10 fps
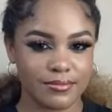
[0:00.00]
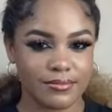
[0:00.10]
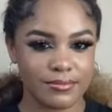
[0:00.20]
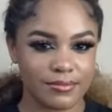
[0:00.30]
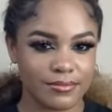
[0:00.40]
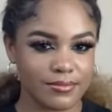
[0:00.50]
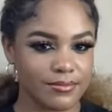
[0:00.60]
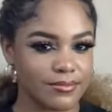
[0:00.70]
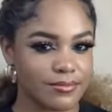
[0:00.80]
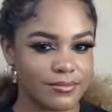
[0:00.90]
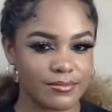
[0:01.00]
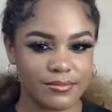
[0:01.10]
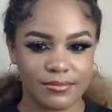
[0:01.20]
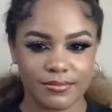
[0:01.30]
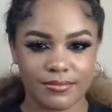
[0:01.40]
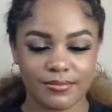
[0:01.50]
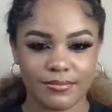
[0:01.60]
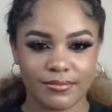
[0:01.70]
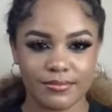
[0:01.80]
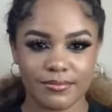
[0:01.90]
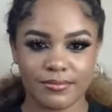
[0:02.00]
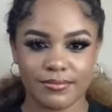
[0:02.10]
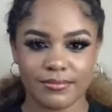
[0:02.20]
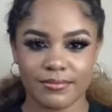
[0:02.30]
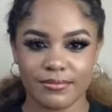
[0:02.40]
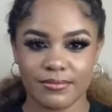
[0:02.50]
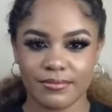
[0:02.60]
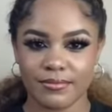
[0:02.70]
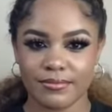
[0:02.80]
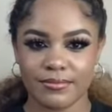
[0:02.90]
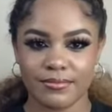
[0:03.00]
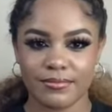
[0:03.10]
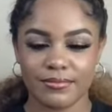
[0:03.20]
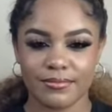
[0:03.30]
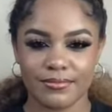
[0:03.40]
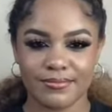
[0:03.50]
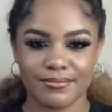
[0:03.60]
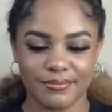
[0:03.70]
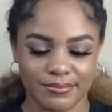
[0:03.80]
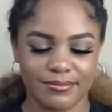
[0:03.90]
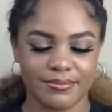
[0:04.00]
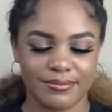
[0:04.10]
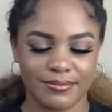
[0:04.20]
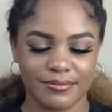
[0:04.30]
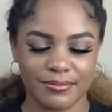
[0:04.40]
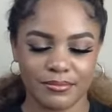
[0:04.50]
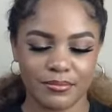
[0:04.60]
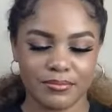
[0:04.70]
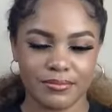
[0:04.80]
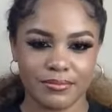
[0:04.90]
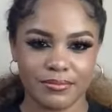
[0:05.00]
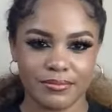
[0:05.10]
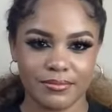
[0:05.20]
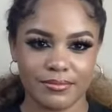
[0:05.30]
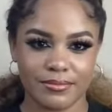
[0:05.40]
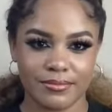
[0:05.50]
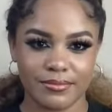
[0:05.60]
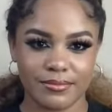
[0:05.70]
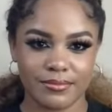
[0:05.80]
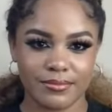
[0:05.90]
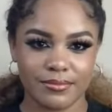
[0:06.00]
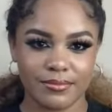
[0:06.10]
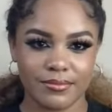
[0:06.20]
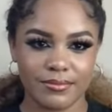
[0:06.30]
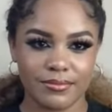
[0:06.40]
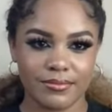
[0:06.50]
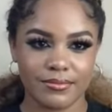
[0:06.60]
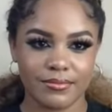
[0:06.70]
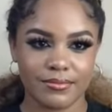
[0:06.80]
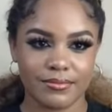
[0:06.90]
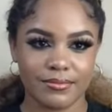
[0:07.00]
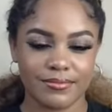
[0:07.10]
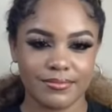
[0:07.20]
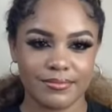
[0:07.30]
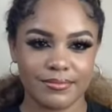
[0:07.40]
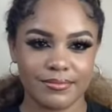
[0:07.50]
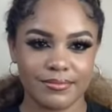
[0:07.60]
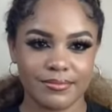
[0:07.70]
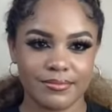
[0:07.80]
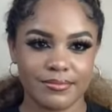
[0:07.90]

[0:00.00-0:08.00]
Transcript: The person shown says nothing.